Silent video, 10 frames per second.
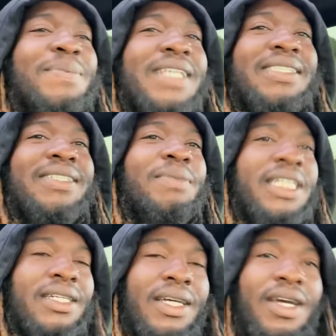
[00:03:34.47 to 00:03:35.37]
said to
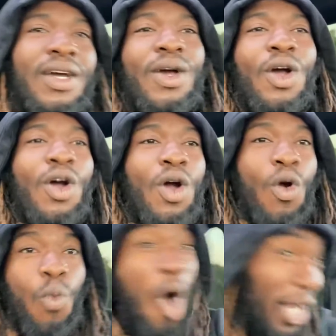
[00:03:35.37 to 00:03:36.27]
me,
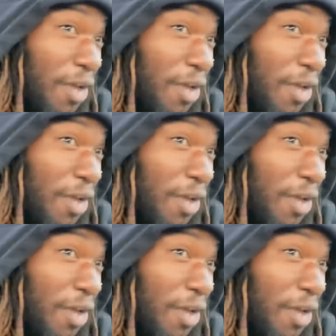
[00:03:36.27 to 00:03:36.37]
what the